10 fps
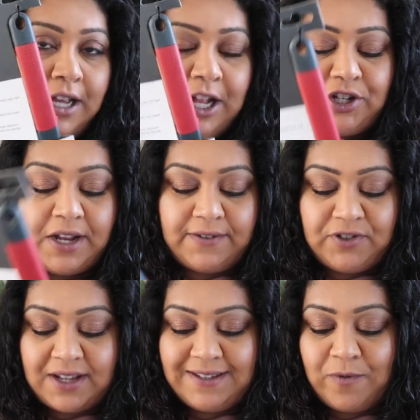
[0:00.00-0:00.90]
a Joseph
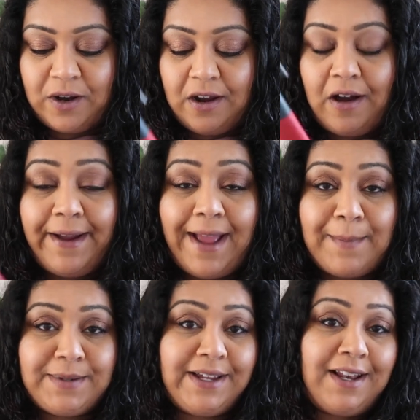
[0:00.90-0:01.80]
Joseph one. I
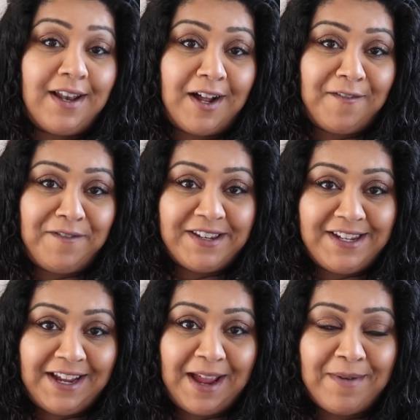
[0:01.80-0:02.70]
absolutely love that
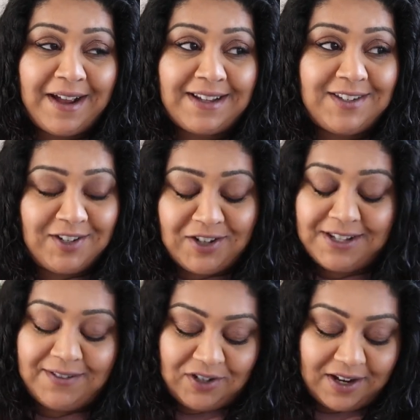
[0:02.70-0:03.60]
T K Maxx do
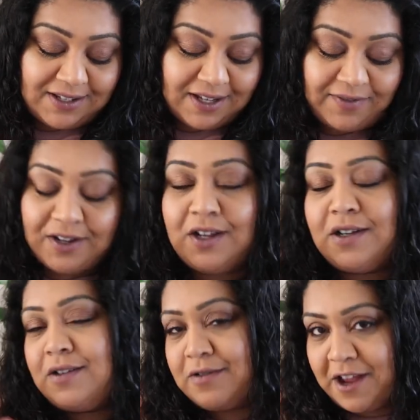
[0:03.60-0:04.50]
Joseph Joseph
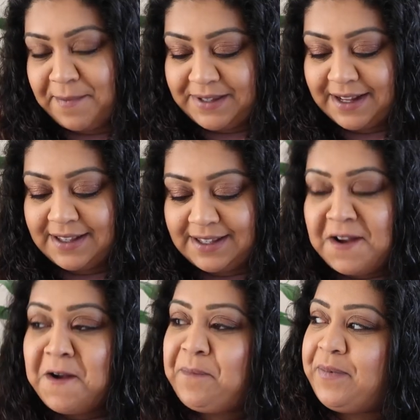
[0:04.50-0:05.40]
or HomeSense.
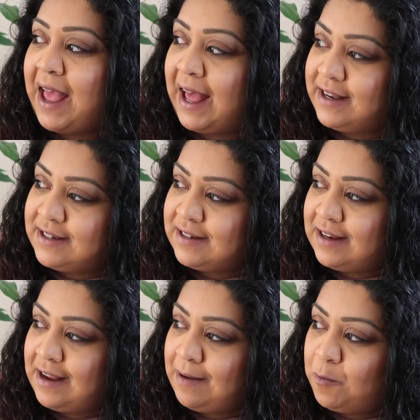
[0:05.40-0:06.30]
And
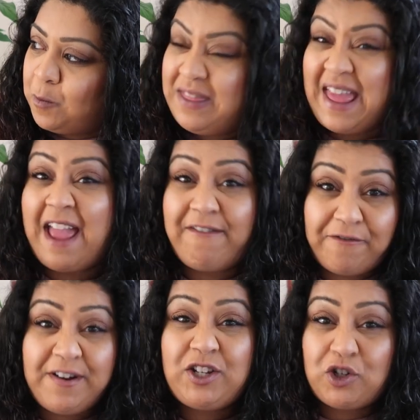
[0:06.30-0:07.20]
with
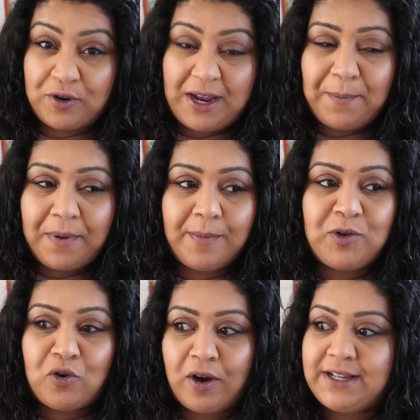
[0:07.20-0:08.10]
every trip, I'm
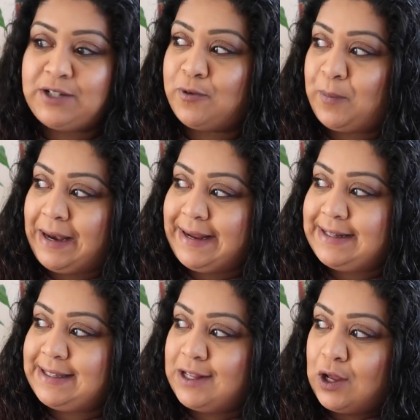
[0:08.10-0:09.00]
trying to
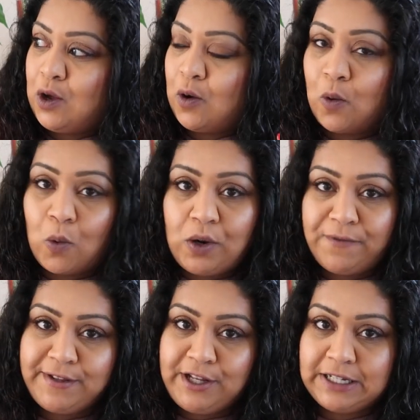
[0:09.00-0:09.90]
replace all
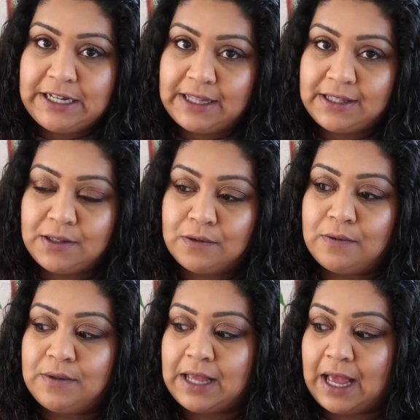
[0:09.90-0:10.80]
of the
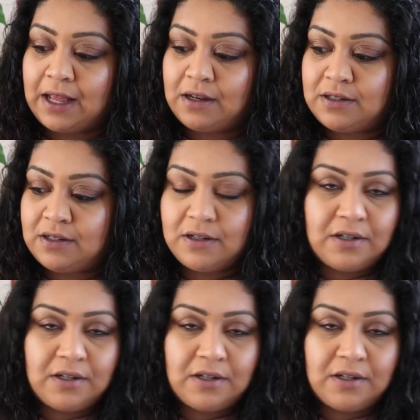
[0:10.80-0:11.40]
utensils and